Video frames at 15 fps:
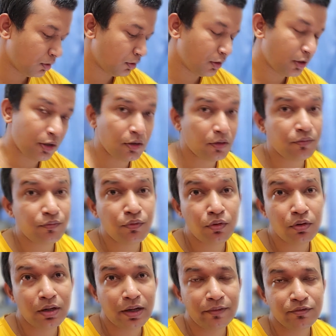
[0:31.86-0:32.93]
There are four
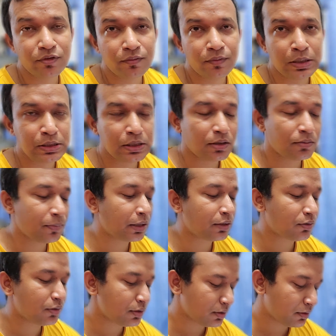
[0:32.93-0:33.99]
types of angina
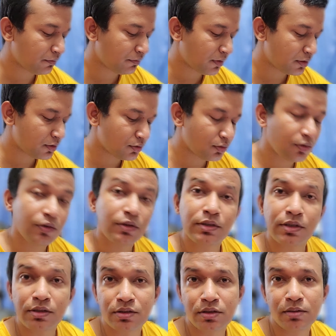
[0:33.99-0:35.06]
pectoris. The first one was
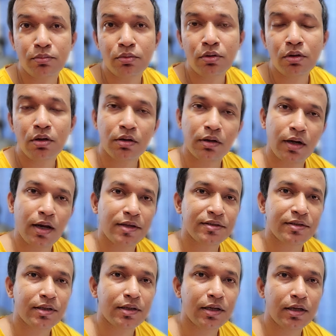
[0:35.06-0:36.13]
stable or
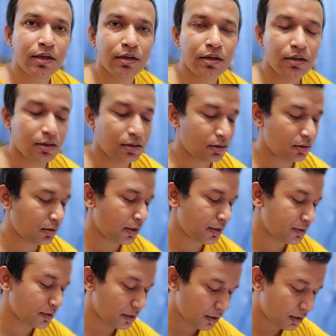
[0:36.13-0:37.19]
classic
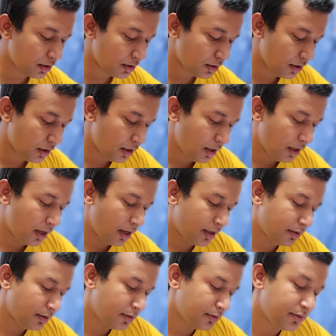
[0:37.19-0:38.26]
angina,
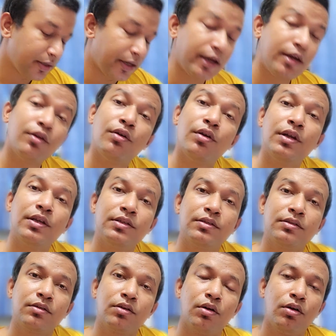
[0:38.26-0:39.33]
and the second one
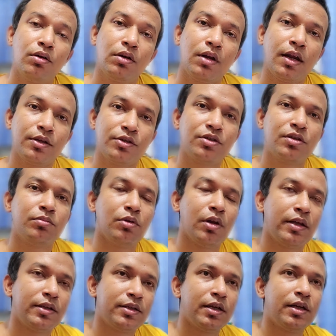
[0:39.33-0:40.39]
is called unstable
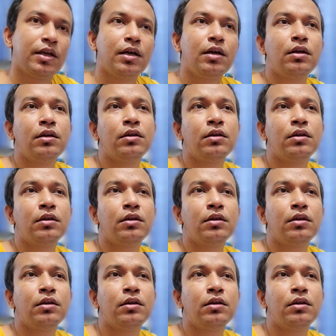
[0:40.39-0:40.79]
angina.